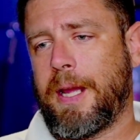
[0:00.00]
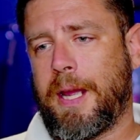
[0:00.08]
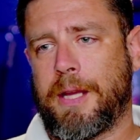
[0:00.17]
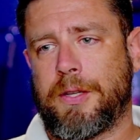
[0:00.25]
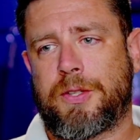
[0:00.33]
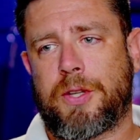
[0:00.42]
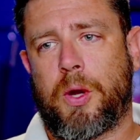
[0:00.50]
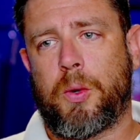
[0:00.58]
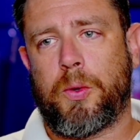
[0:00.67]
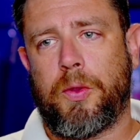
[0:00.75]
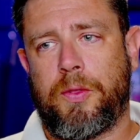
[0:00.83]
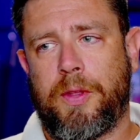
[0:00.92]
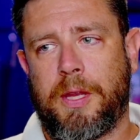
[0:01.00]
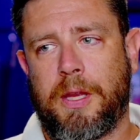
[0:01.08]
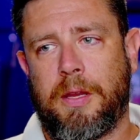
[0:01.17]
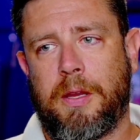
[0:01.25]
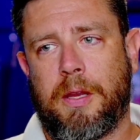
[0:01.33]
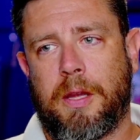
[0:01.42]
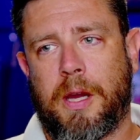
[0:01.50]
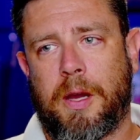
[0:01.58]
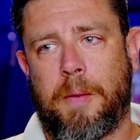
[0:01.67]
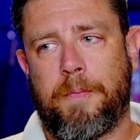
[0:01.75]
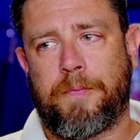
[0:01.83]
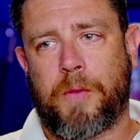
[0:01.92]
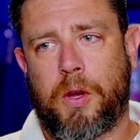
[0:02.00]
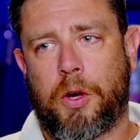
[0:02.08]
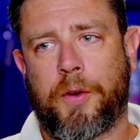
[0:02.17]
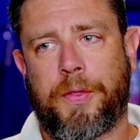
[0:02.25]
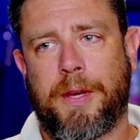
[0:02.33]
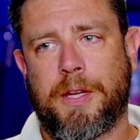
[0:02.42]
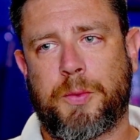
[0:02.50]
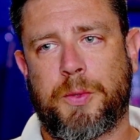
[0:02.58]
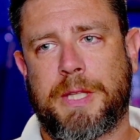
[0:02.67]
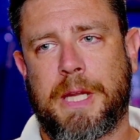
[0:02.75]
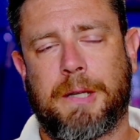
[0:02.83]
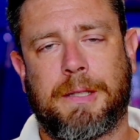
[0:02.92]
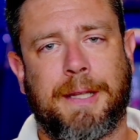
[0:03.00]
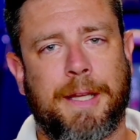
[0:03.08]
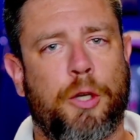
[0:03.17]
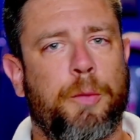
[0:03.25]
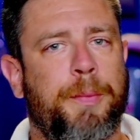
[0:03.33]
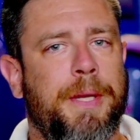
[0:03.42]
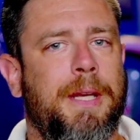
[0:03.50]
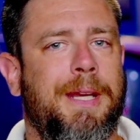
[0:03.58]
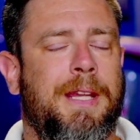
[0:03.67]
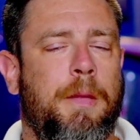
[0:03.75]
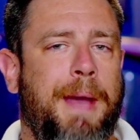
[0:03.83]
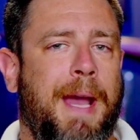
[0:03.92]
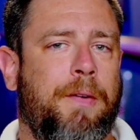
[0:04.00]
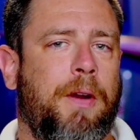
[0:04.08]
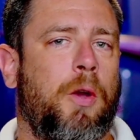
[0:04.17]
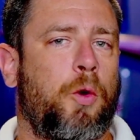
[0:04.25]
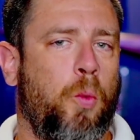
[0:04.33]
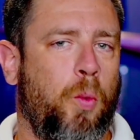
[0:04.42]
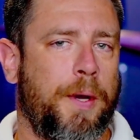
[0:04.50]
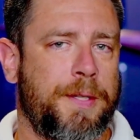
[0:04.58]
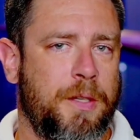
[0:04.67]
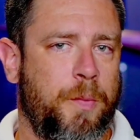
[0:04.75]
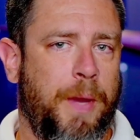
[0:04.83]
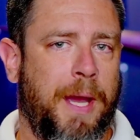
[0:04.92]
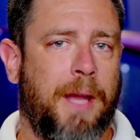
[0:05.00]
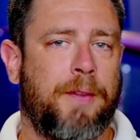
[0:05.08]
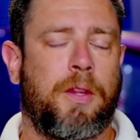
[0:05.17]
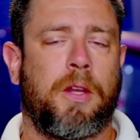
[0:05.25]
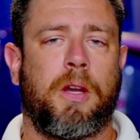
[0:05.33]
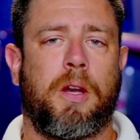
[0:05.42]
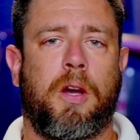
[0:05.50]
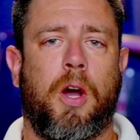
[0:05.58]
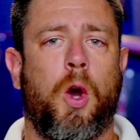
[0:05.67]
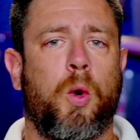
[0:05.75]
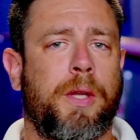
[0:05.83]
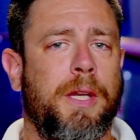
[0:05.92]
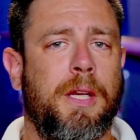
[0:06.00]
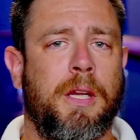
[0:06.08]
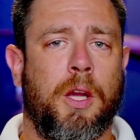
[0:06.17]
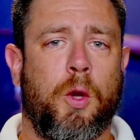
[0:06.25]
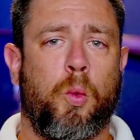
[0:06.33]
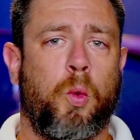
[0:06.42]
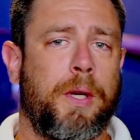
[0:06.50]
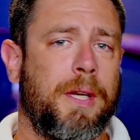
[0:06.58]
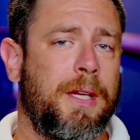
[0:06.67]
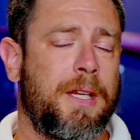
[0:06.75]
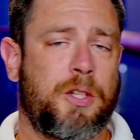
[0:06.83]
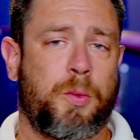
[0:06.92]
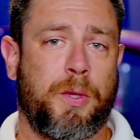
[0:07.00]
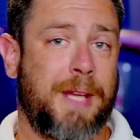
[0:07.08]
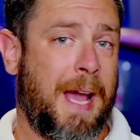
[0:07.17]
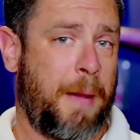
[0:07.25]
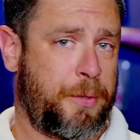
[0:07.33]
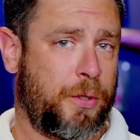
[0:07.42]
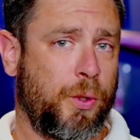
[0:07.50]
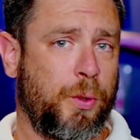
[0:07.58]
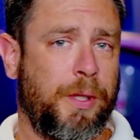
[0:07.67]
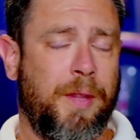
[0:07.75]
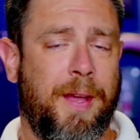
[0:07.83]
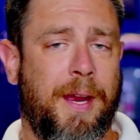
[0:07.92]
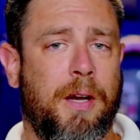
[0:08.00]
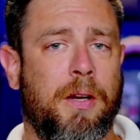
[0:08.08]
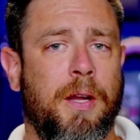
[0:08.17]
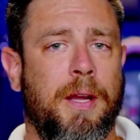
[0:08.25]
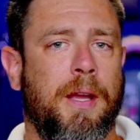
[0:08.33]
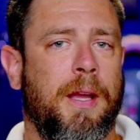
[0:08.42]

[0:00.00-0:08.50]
And so the um, earthiness was there a little bit in the background. It wasn't bad. The oaky woodiness was absolutely there.